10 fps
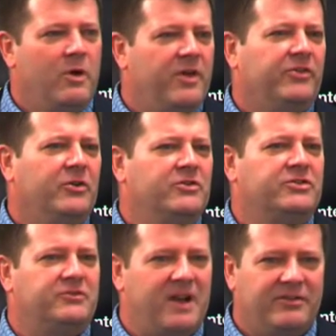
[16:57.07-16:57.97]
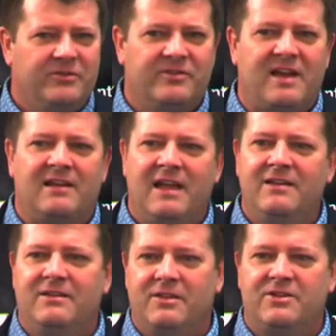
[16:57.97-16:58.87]
Were there certain stressors that
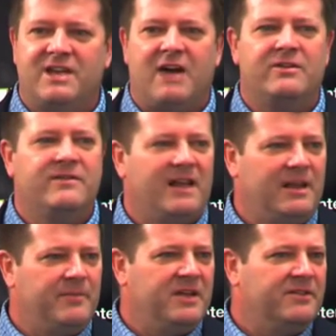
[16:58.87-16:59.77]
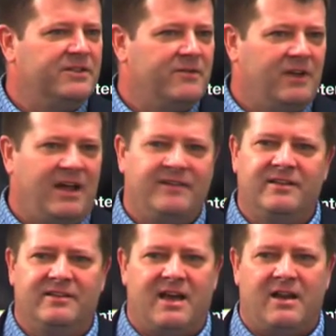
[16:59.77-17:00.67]
led to the child developing
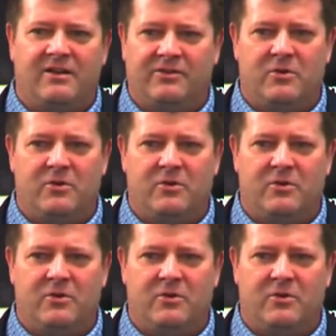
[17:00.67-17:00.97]
generalized anxiety